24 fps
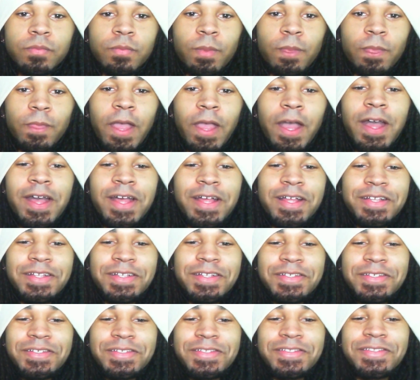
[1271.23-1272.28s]
I think
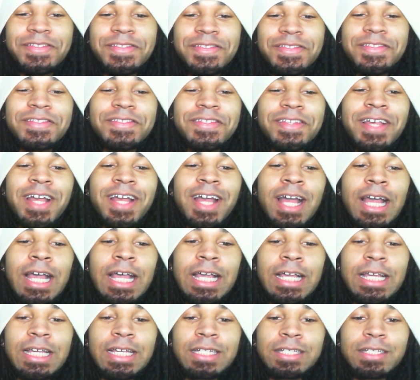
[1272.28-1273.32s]
what she's saying is
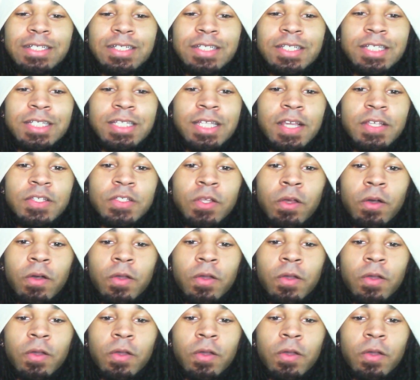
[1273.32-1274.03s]
that when we ran to save